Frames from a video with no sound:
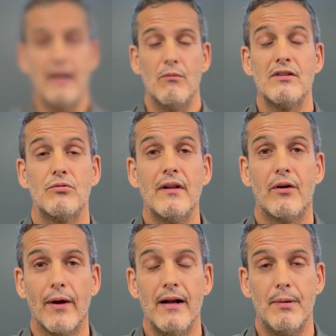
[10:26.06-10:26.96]
And what's really
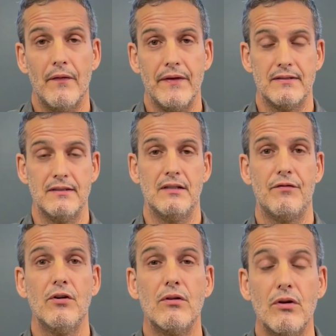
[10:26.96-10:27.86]
great about this is if
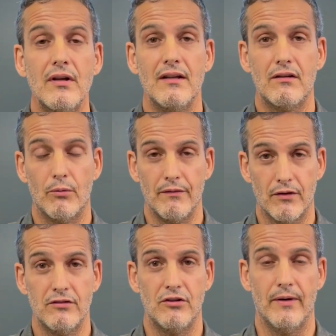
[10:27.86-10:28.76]
you're you're looking to
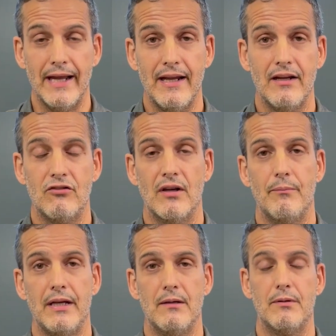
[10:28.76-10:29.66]
reverse your age and
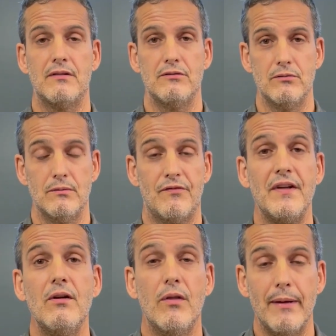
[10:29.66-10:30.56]
be able to
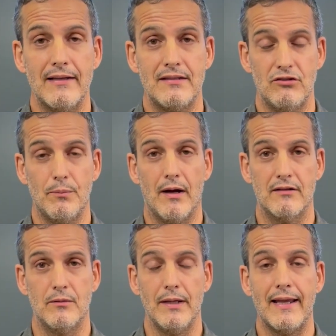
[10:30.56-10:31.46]
feel the best as you
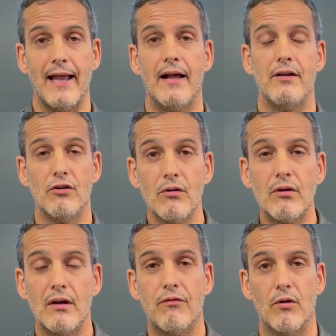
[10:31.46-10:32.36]
possibly can, and you're
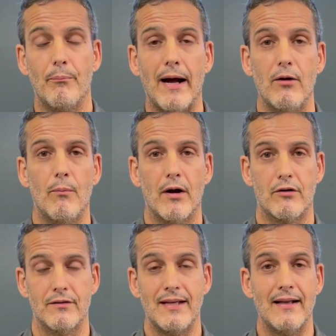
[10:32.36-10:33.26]
looking for
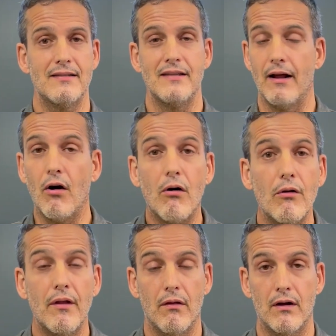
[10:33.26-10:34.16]
biomarker tests that all
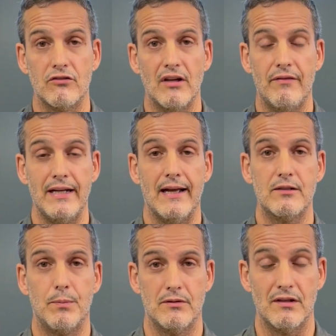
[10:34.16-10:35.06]
the longevity
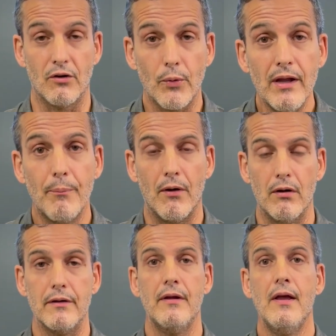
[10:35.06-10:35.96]
experts agree
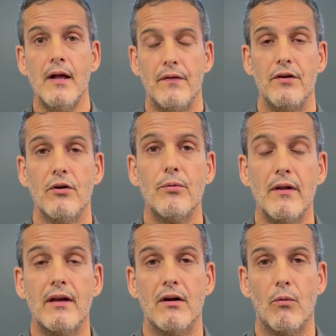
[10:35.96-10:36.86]
upon, then you're really
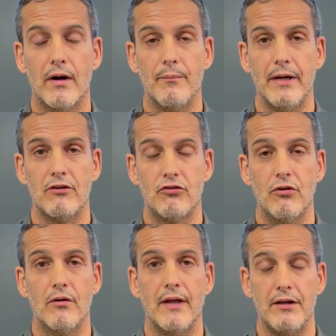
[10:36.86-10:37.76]
going to want to make
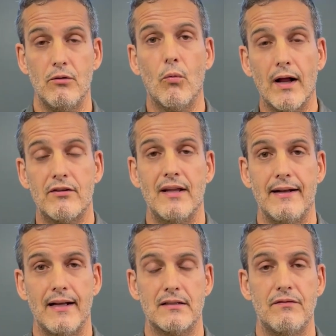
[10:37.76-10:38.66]
sure that you watch that
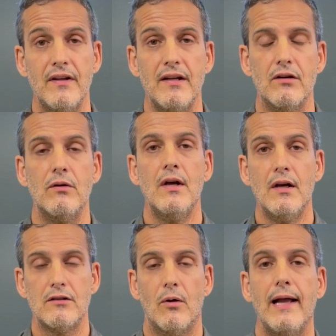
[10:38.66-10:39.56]
next video
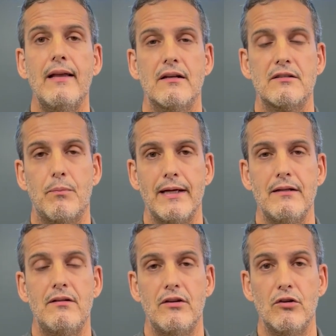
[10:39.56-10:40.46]
so I can explain
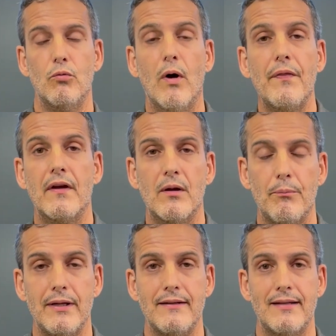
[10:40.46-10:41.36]
to you what the
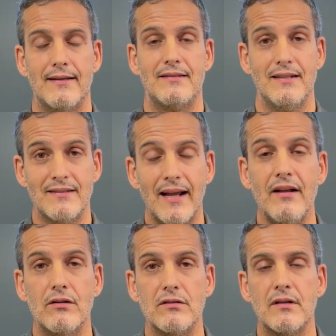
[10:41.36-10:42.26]
complete test
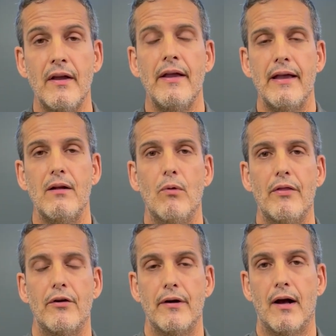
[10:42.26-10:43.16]
entails and
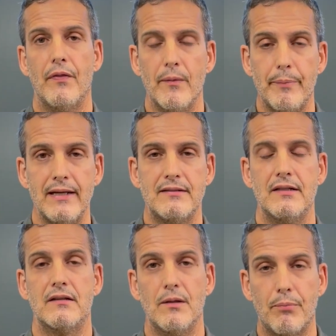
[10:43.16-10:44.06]
whether or not the
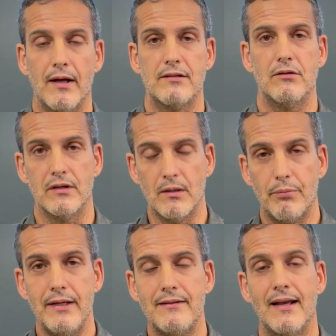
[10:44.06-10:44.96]
basic, the plus, or the
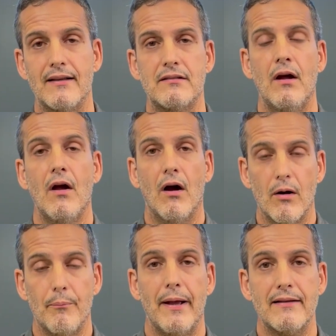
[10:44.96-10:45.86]
complete test are
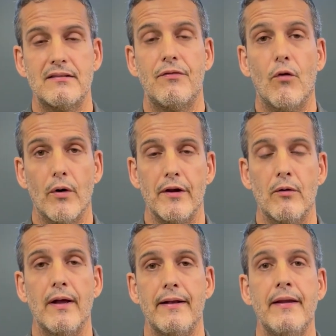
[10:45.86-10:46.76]
best for you.
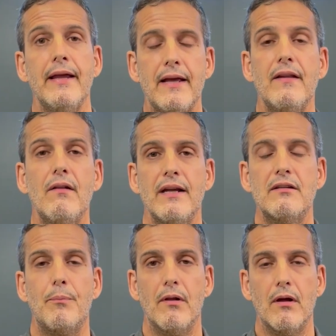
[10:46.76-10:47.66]
And in the links
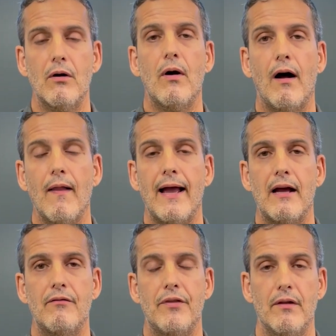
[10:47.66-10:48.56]
below, I'll
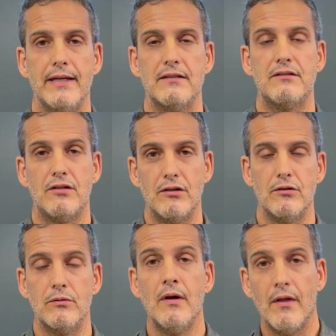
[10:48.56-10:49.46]
have the links
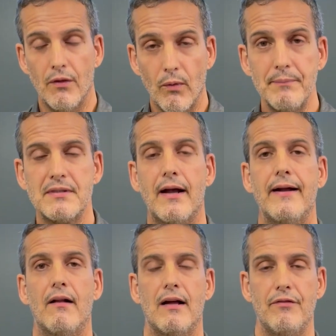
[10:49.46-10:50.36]
to the website,
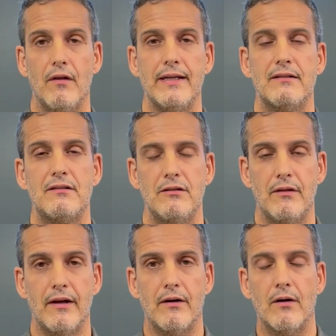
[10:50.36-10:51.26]
I'll have the links to
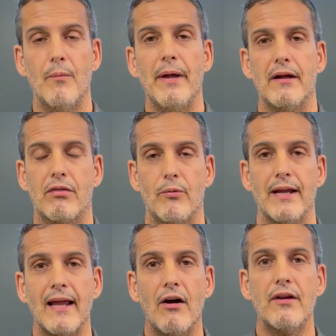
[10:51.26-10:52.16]
their omega 3
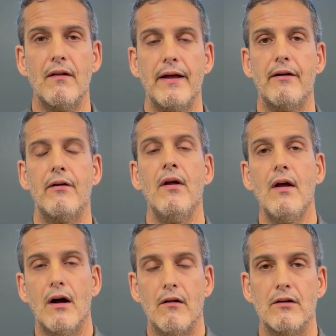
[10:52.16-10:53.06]
calculator,
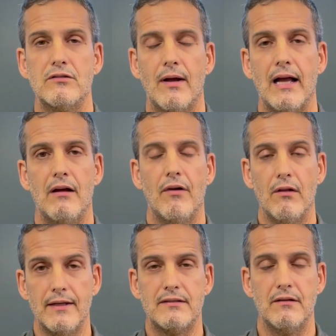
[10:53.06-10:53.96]
I'll also have a
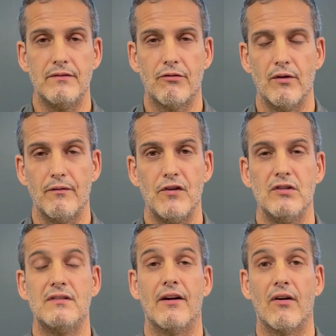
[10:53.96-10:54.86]
list of different
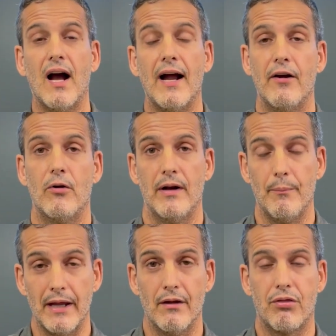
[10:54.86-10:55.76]
foods that are higher in
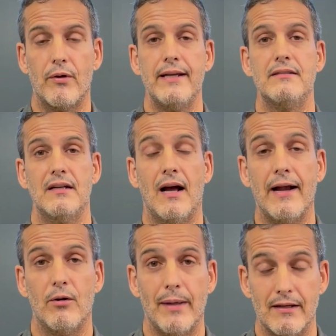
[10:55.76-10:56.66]
omega 3s and
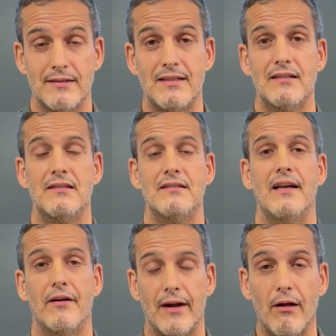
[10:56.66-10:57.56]
higher omega 6s
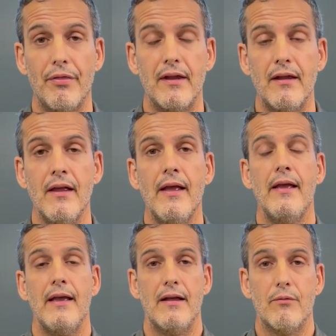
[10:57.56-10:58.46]
that are healthy healthy.
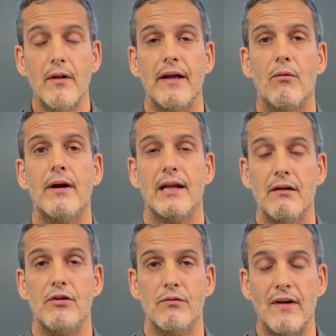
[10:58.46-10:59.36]
And really, I want to
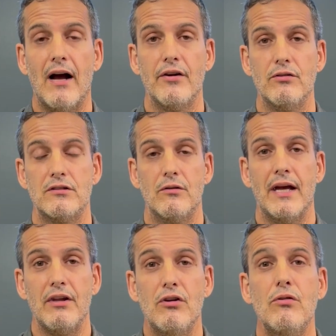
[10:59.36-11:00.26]
give you value so
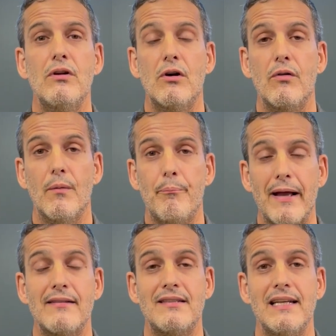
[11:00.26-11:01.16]
that you know the
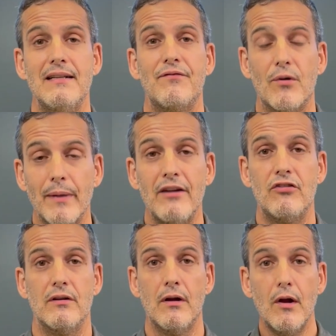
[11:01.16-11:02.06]
best
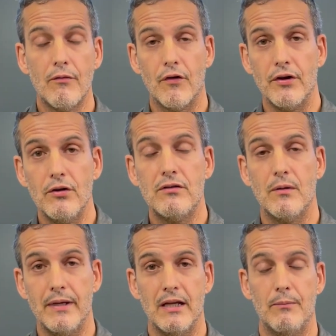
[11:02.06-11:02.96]
information for you to
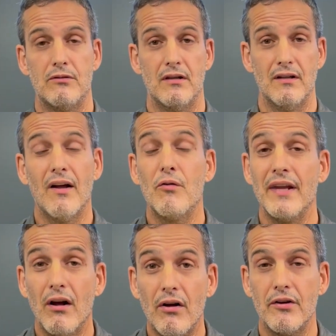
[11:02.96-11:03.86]
be able to not only
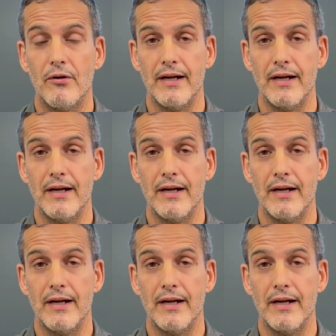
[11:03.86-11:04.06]
halt your